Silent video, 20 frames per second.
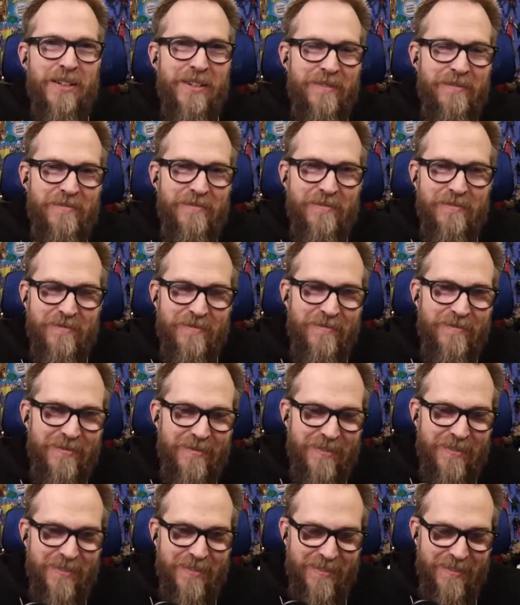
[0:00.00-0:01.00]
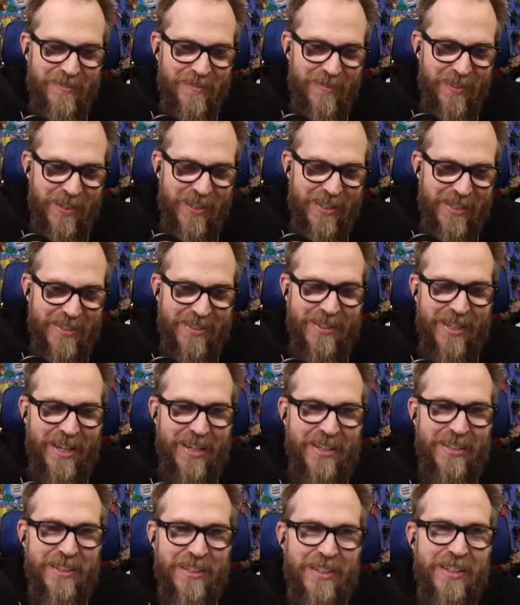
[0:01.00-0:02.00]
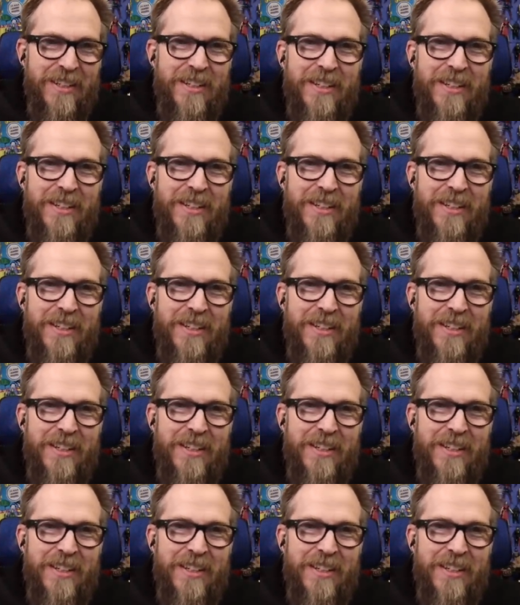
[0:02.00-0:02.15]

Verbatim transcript: to for consent,